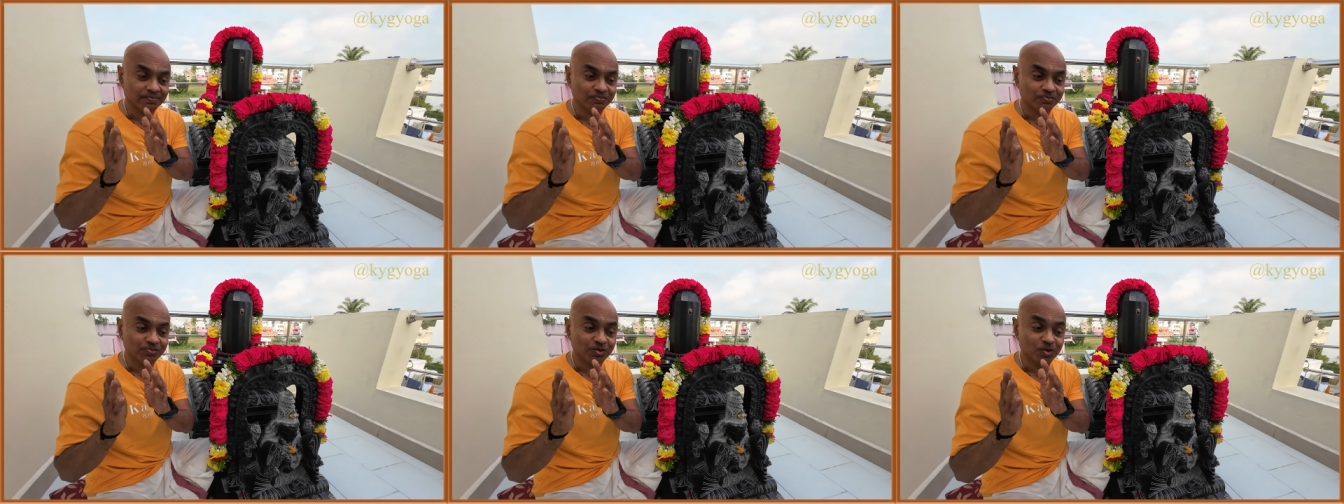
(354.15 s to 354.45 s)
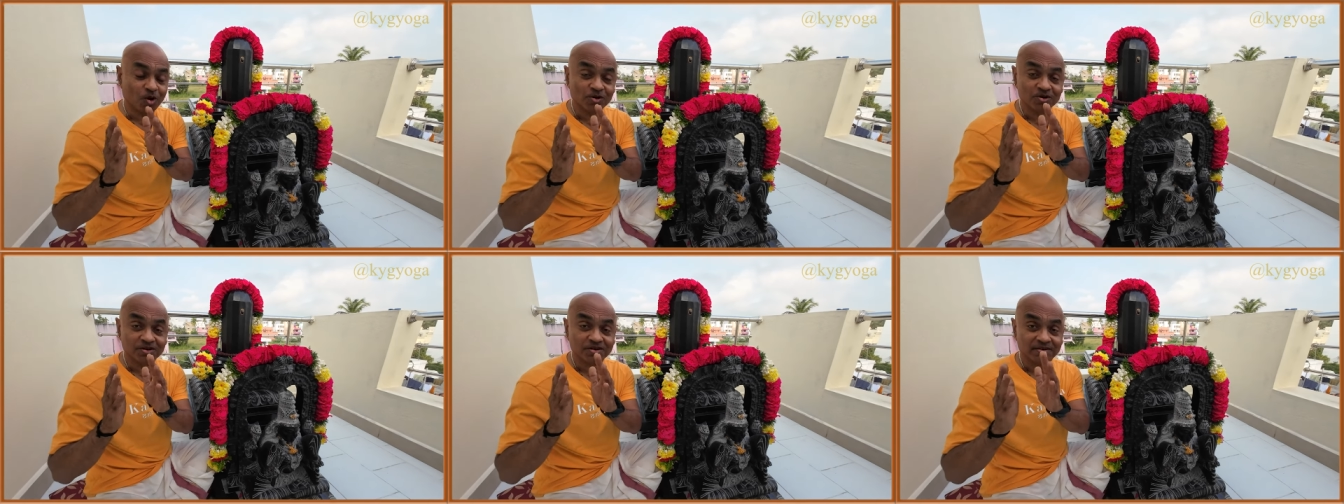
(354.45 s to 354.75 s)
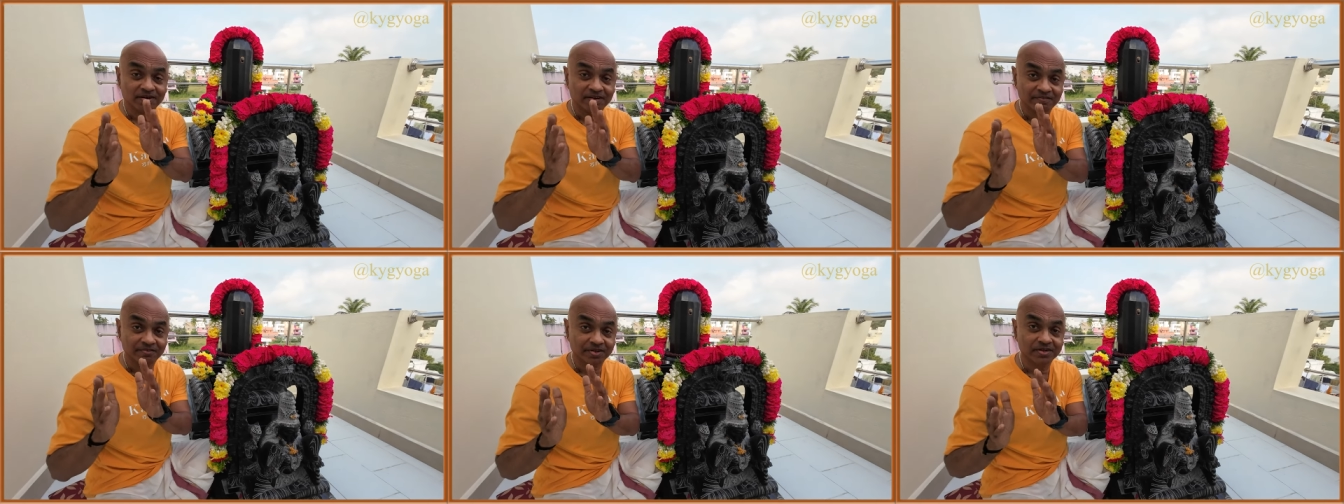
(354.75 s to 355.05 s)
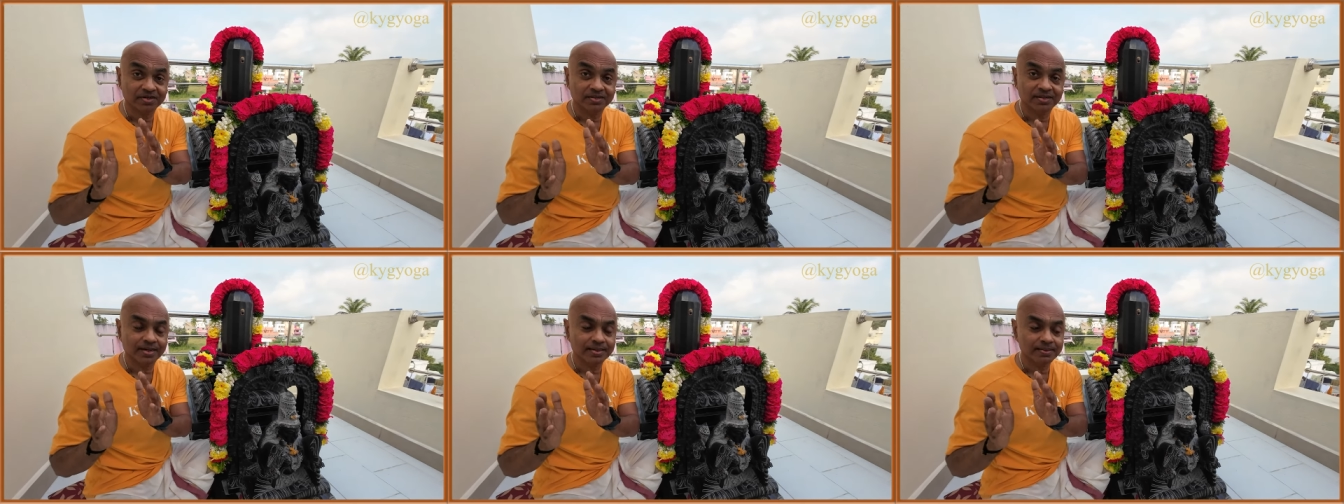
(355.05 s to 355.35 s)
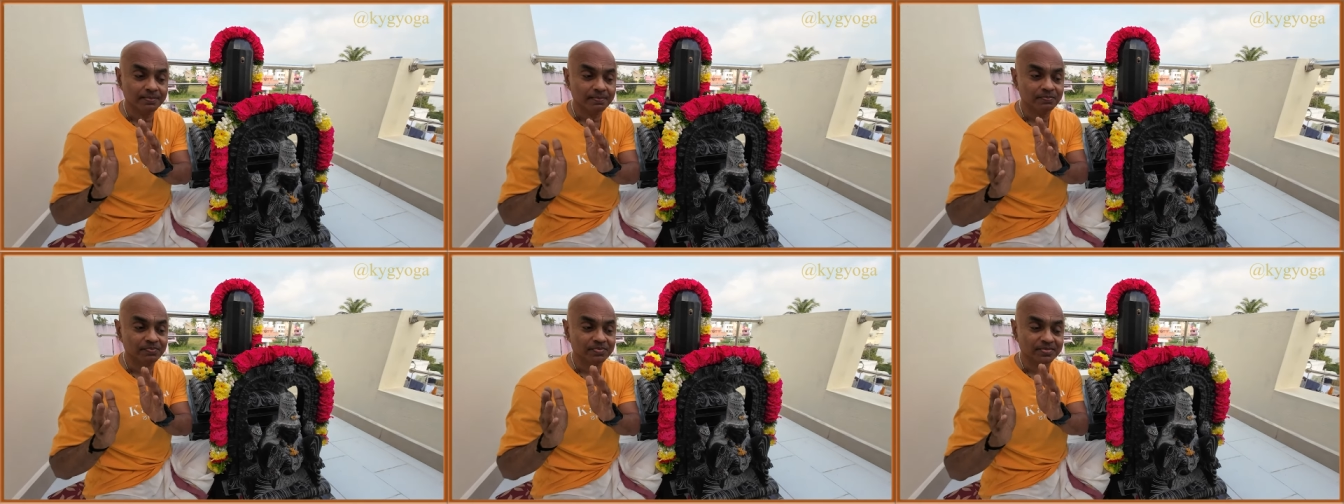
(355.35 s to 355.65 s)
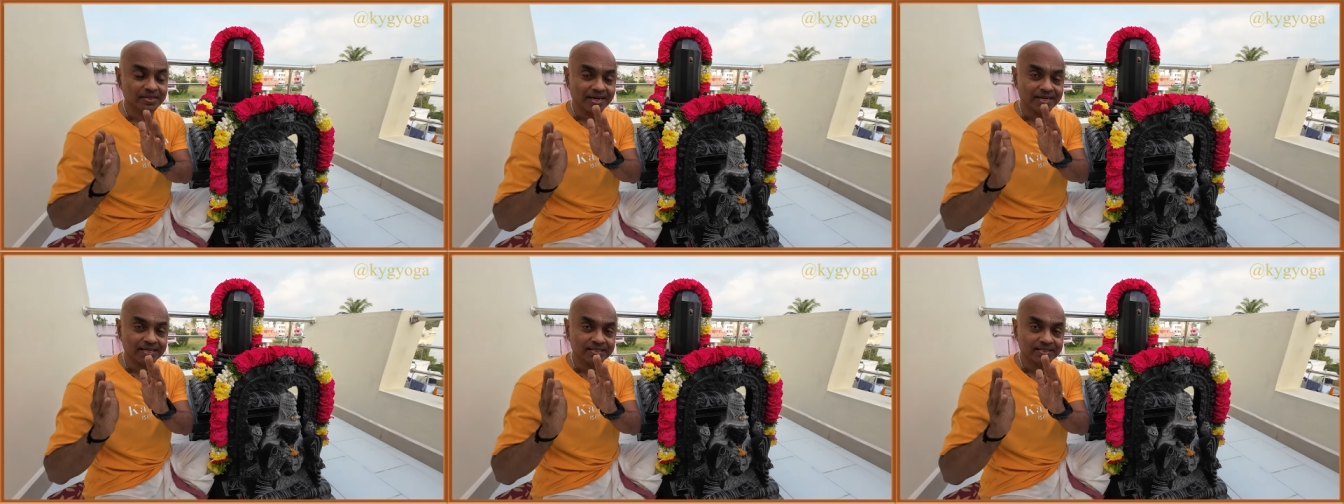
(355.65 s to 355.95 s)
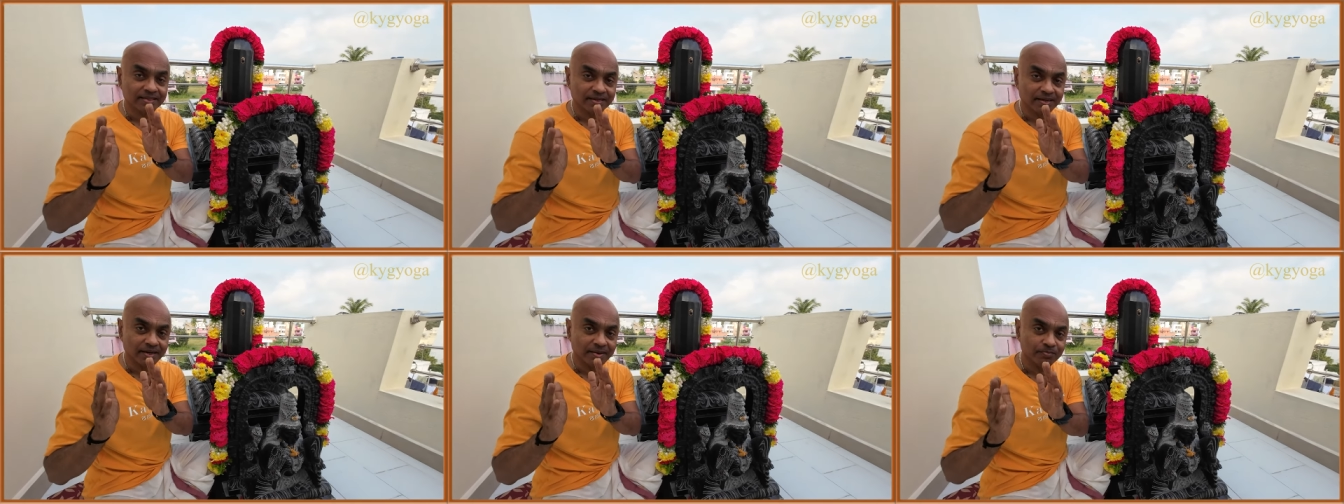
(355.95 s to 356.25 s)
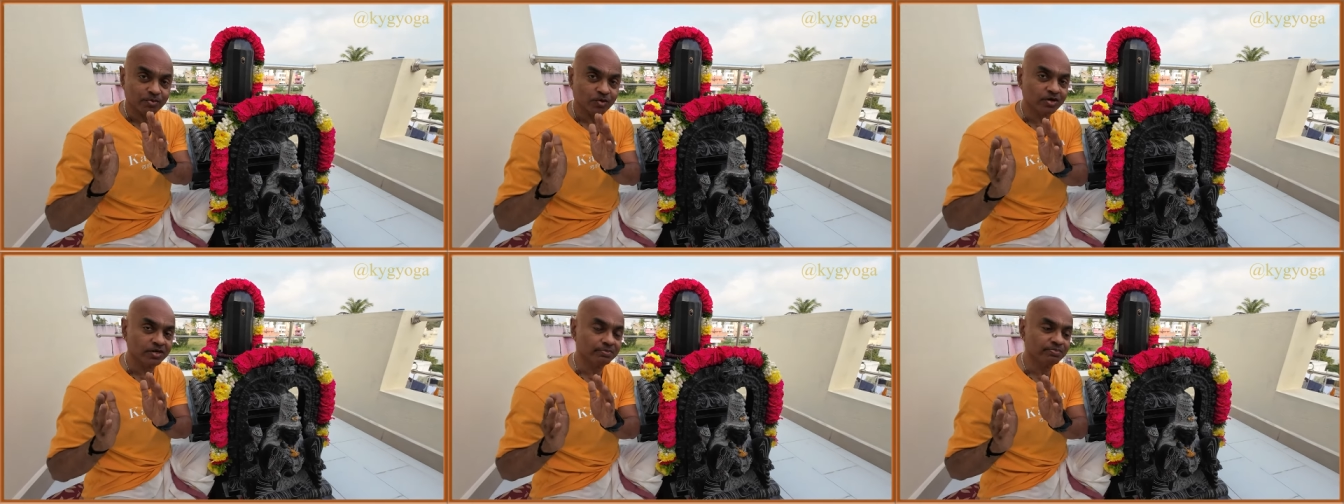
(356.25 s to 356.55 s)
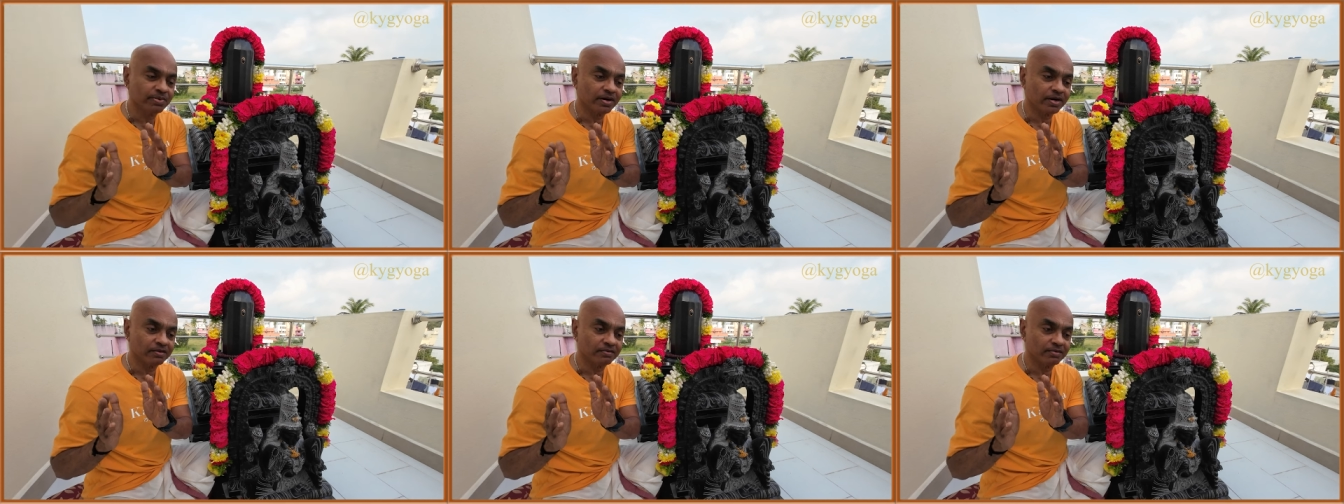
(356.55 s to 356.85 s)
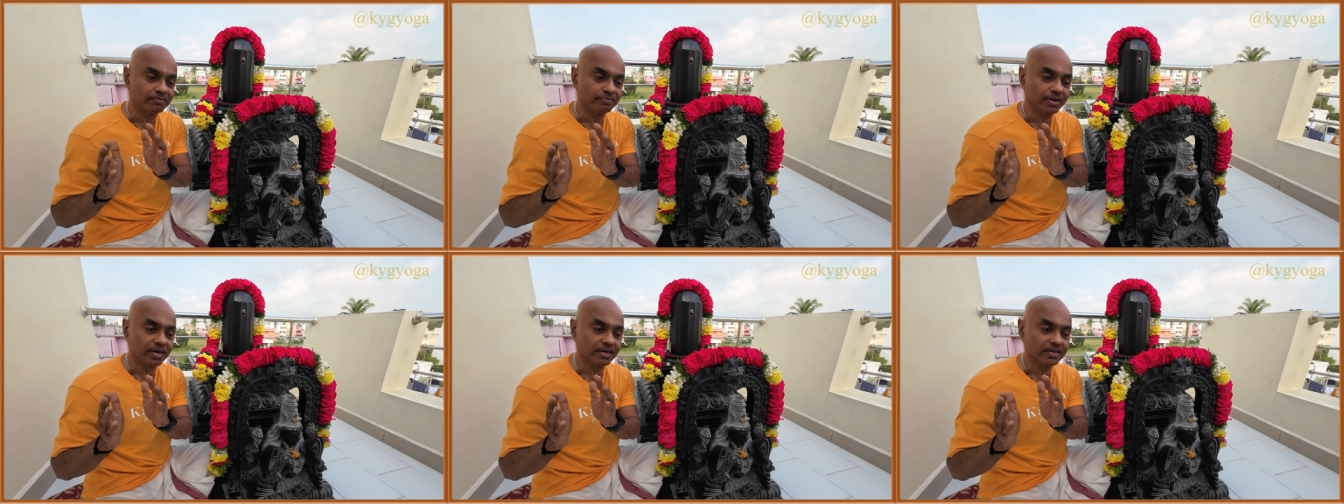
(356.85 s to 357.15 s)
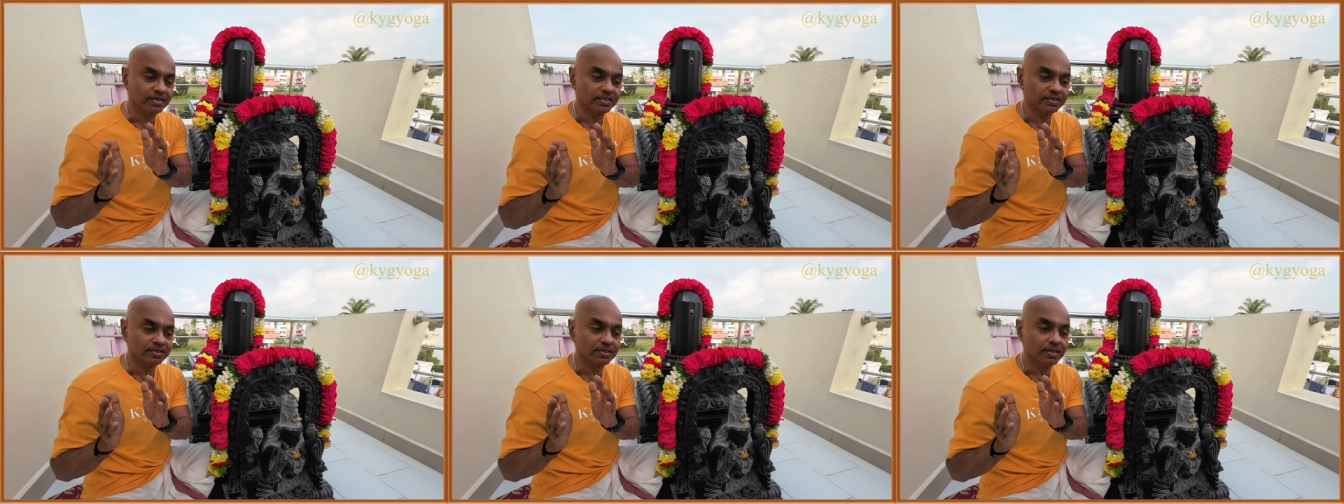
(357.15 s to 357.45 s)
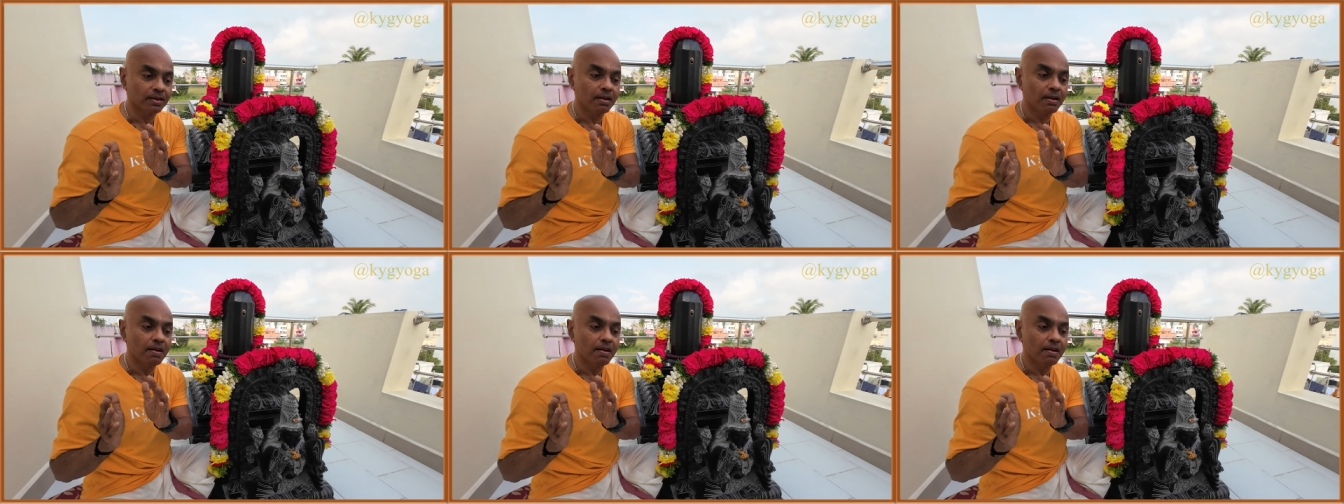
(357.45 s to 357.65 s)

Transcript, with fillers: not revere that, that is an important part of the practice.